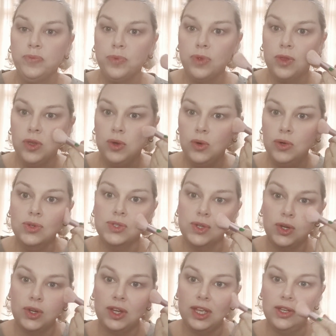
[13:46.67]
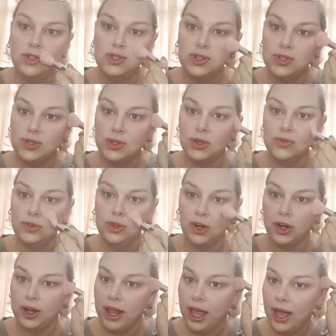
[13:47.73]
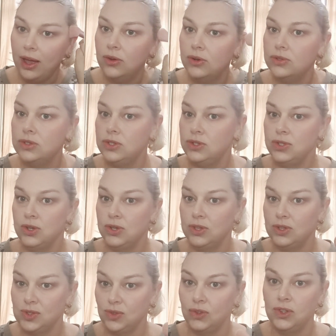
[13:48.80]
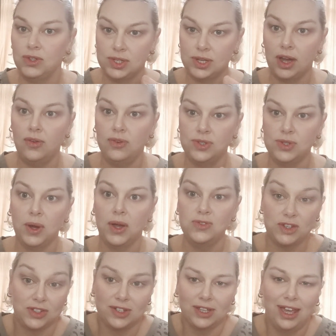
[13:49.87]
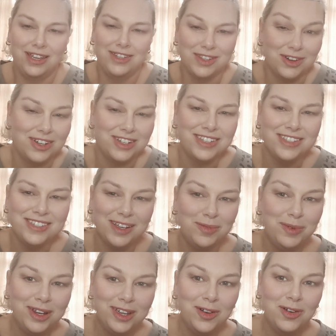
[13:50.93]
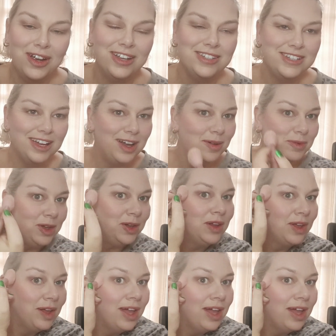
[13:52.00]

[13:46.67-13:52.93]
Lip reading: you also need to sort of learn how to do this for yourself as well, just in case there isn't somebody around to help you.